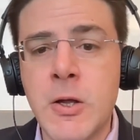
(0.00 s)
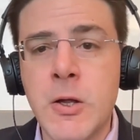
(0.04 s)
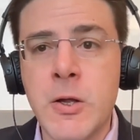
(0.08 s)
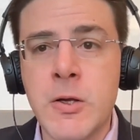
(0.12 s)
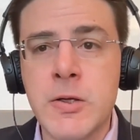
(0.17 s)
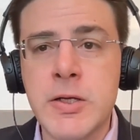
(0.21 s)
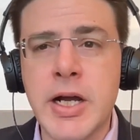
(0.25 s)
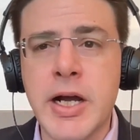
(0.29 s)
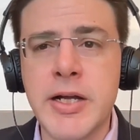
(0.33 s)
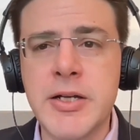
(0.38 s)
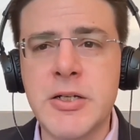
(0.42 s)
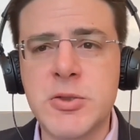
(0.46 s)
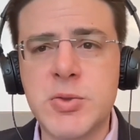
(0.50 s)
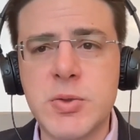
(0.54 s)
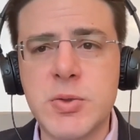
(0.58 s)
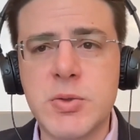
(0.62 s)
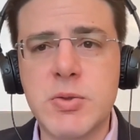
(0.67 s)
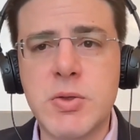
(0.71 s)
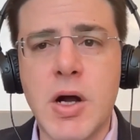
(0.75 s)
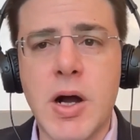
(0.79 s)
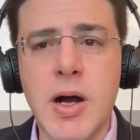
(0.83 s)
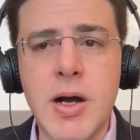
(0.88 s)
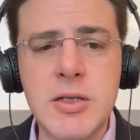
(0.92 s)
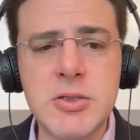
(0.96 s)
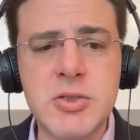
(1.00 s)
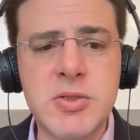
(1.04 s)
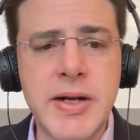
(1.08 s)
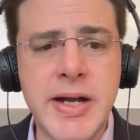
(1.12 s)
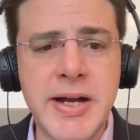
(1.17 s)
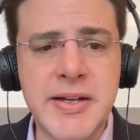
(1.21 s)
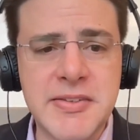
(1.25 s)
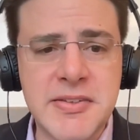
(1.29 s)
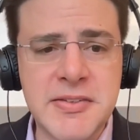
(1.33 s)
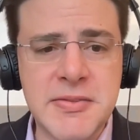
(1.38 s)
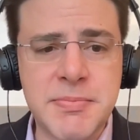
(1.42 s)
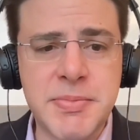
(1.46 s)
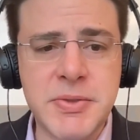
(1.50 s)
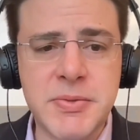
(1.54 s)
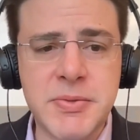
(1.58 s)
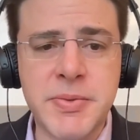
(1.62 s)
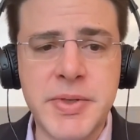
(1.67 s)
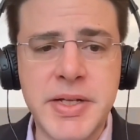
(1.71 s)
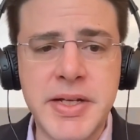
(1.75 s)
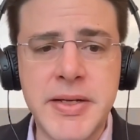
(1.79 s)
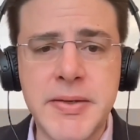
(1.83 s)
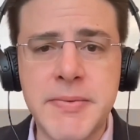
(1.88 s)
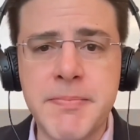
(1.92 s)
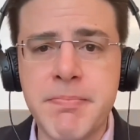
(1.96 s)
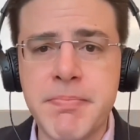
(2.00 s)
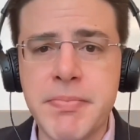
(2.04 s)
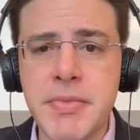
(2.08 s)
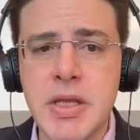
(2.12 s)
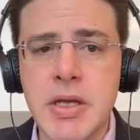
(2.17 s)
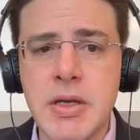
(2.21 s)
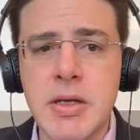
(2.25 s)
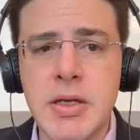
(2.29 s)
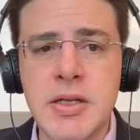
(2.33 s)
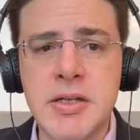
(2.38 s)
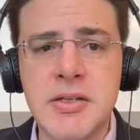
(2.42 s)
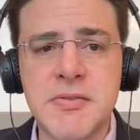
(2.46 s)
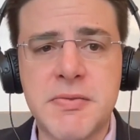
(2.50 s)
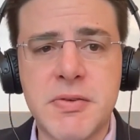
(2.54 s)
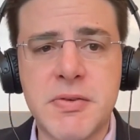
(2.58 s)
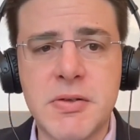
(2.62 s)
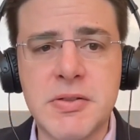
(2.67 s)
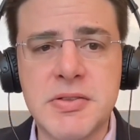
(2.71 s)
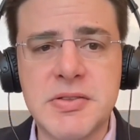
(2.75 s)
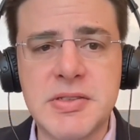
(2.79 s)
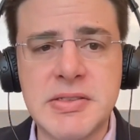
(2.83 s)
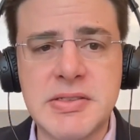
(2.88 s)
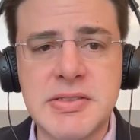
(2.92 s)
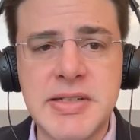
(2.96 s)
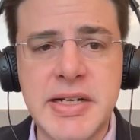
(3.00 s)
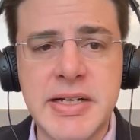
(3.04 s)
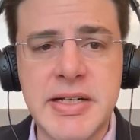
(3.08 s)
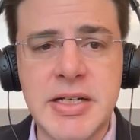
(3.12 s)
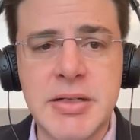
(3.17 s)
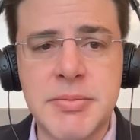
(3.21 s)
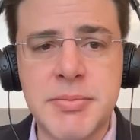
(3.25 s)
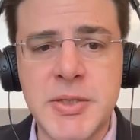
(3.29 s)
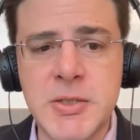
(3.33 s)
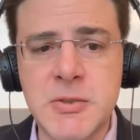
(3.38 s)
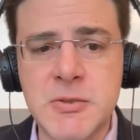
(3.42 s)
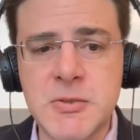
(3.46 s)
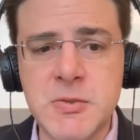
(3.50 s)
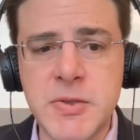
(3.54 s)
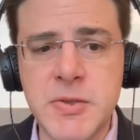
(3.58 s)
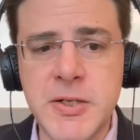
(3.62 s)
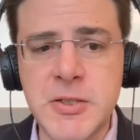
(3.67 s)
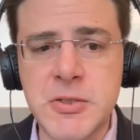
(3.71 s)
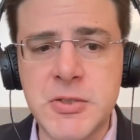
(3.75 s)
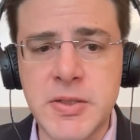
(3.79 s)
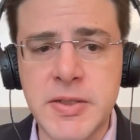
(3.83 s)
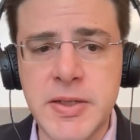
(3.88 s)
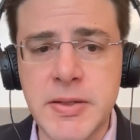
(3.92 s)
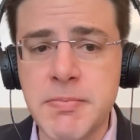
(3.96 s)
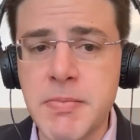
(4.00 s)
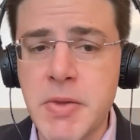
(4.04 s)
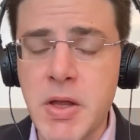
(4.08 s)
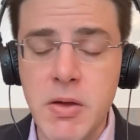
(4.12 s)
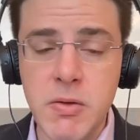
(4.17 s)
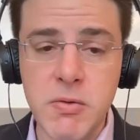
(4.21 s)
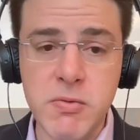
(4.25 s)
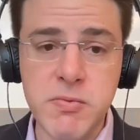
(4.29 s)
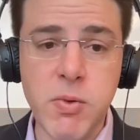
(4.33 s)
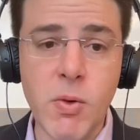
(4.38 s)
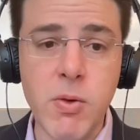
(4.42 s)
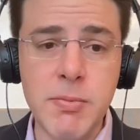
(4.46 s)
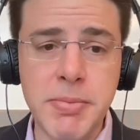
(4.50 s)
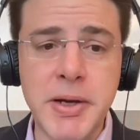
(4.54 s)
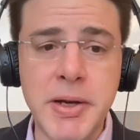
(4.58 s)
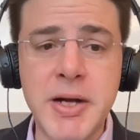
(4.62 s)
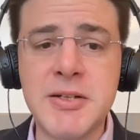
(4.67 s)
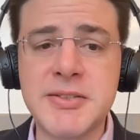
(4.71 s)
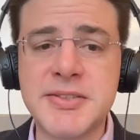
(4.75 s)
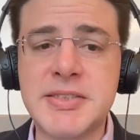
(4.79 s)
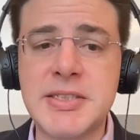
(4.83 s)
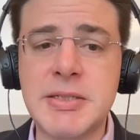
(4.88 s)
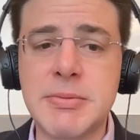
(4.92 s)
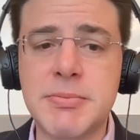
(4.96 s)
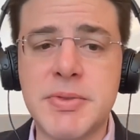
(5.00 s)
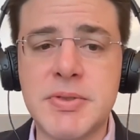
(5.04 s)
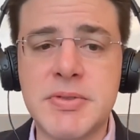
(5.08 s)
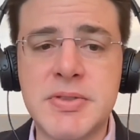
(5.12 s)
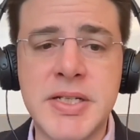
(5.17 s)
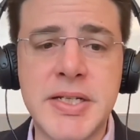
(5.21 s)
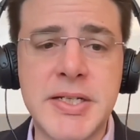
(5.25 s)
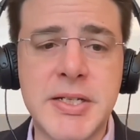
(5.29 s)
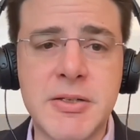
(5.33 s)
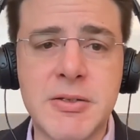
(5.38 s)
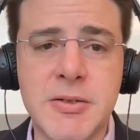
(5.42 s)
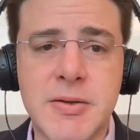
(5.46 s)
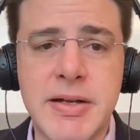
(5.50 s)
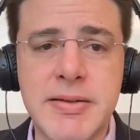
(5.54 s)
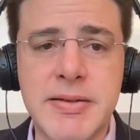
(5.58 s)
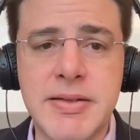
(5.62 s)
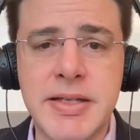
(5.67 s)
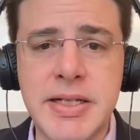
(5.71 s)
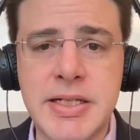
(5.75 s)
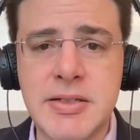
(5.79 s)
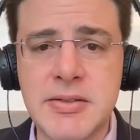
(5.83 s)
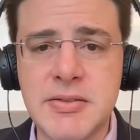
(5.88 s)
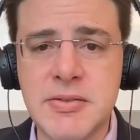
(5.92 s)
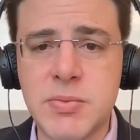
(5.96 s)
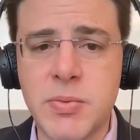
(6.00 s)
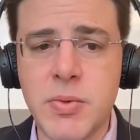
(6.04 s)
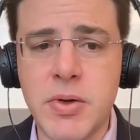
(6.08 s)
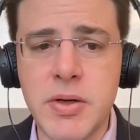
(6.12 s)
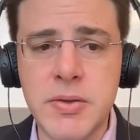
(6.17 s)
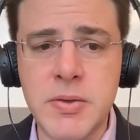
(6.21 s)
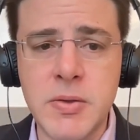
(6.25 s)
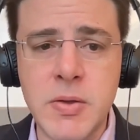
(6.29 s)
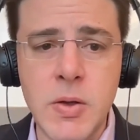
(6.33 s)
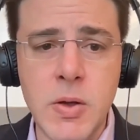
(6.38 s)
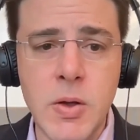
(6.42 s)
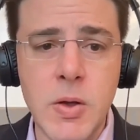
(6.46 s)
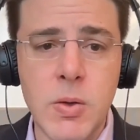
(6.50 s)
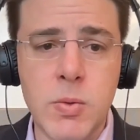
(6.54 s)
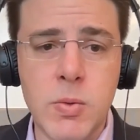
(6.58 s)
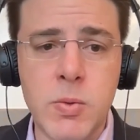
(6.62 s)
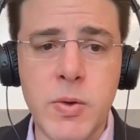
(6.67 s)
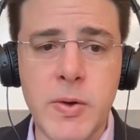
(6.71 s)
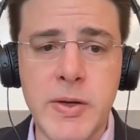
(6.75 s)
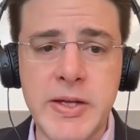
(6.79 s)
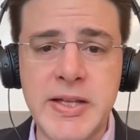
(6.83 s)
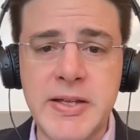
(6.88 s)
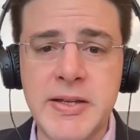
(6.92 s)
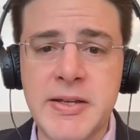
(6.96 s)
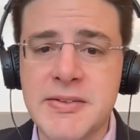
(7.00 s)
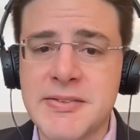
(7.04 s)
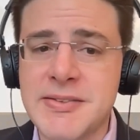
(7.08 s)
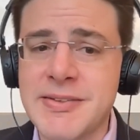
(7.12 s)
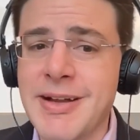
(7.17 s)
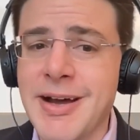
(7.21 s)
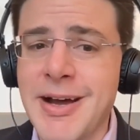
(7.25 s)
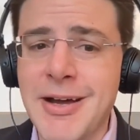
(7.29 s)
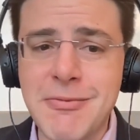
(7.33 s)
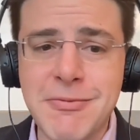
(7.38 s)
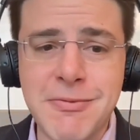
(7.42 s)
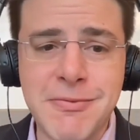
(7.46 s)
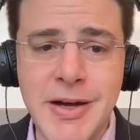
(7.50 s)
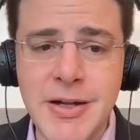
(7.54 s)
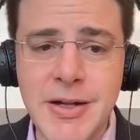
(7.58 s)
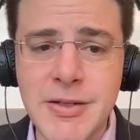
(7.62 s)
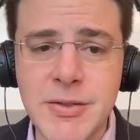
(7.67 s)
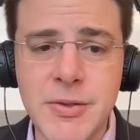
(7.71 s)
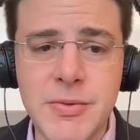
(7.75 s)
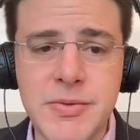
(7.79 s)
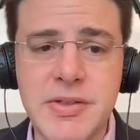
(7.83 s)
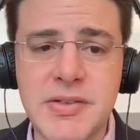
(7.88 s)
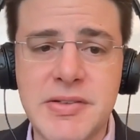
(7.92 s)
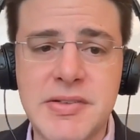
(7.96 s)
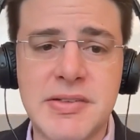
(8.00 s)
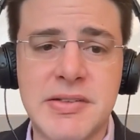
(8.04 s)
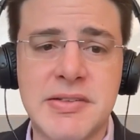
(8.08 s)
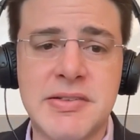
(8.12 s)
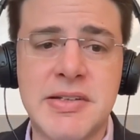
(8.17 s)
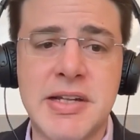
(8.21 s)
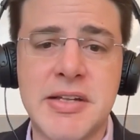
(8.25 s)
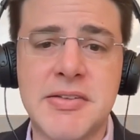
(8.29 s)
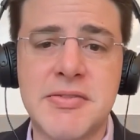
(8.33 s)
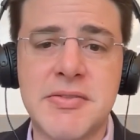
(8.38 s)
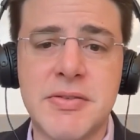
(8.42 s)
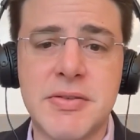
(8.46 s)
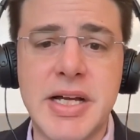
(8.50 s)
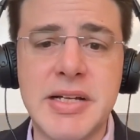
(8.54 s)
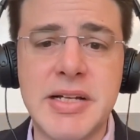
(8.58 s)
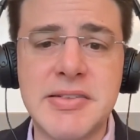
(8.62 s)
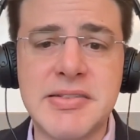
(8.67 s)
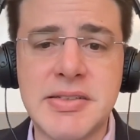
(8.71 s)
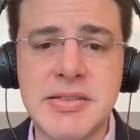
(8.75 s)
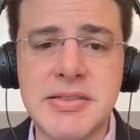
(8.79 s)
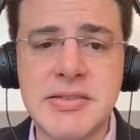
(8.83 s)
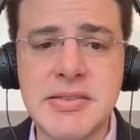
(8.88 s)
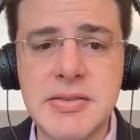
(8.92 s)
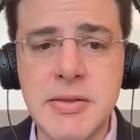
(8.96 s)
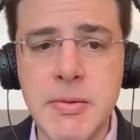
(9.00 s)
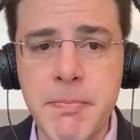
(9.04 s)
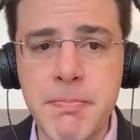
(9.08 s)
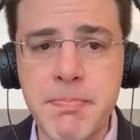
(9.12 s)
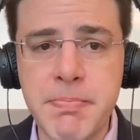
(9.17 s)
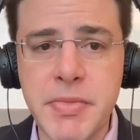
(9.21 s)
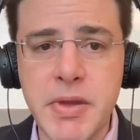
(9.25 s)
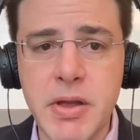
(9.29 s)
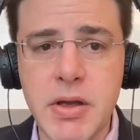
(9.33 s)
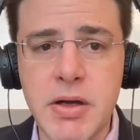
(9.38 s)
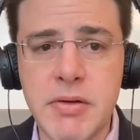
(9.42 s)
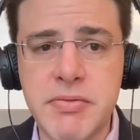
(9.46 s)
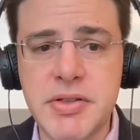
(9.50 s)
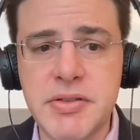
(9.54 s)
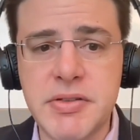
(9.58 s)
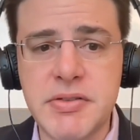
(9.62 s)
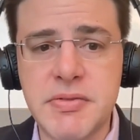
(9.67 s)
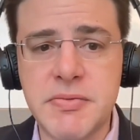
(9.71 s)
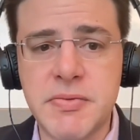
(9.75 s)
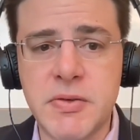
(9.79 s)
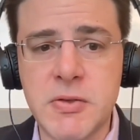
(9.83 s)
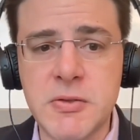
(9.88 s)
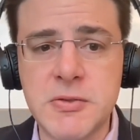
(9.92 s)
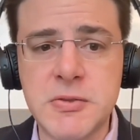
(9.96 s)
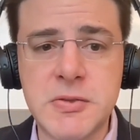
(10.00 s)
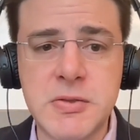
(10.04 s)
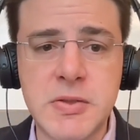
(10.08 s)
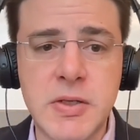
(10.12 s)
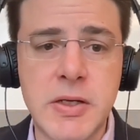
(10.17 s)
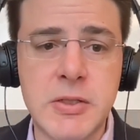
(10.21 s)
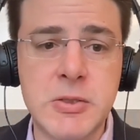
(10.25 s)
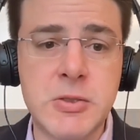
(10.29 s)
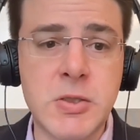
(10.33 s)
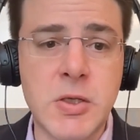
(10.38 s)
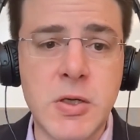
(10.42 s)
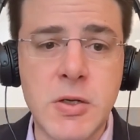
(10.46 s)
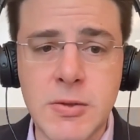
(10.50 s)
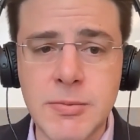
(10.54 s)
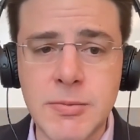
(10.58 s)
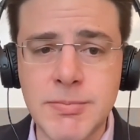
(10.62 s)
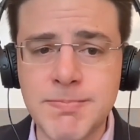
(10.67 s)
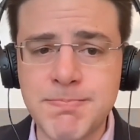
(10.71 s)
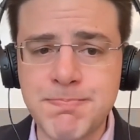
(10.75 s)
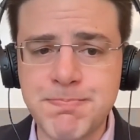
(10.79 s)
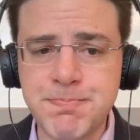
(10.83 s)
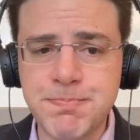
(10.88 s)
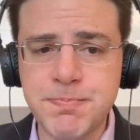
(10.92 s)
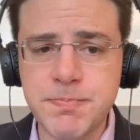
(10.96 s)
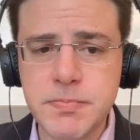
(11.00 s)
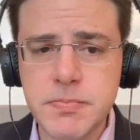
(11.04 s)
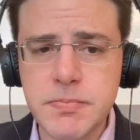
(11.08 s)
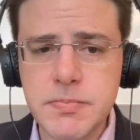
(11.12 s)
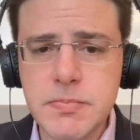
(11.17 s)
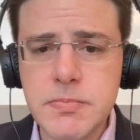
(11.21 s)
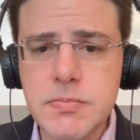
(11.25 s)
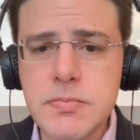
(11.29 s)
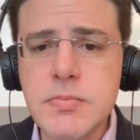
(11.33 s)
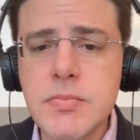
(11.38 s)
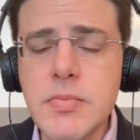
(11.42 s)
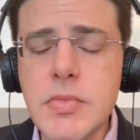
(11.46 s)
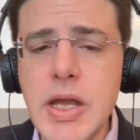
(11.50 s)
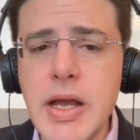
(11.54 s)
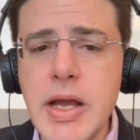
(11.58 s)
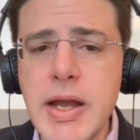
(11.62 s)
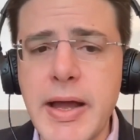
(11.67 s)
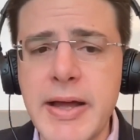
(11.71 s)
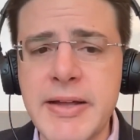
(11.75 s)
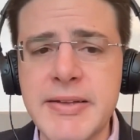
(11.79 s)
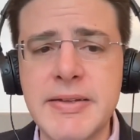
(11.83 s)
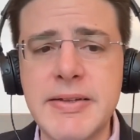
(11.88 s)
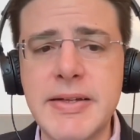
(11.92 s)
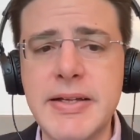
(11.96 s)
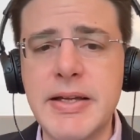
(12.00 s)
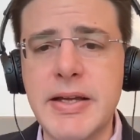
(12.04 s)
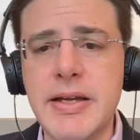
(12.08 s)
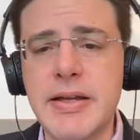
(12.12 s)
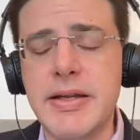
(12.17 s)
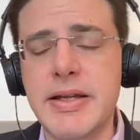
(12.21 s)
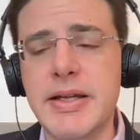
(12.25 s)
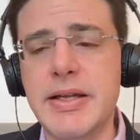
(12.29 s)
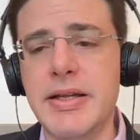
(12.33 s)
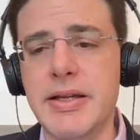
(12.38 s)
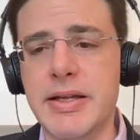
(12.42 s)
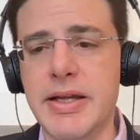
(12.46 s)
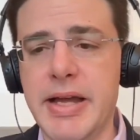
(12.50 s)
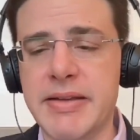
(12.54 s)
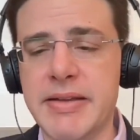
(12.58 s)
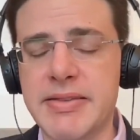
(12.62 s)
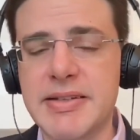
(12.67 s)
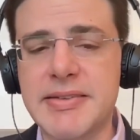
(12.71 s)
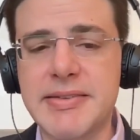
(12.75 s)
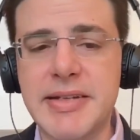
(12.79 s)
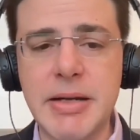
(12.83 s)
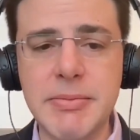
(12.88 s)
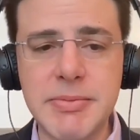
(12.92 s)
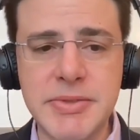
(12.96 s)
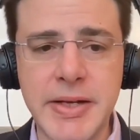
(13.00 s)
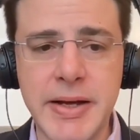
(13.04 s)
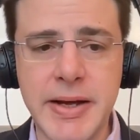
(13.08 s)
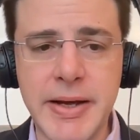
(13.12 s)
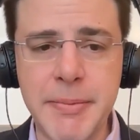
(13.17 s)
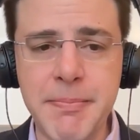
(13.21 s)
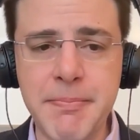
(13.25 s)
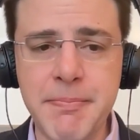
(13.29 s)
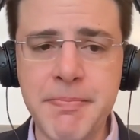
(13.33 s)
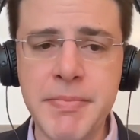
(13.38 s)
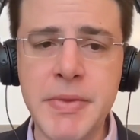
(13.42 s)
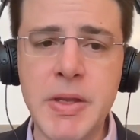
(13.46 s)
kind of drew contrasts between his first and second administration. And foreign policy in particular, I think, is one where he has not followed the successful lessons of his first term. At the same time,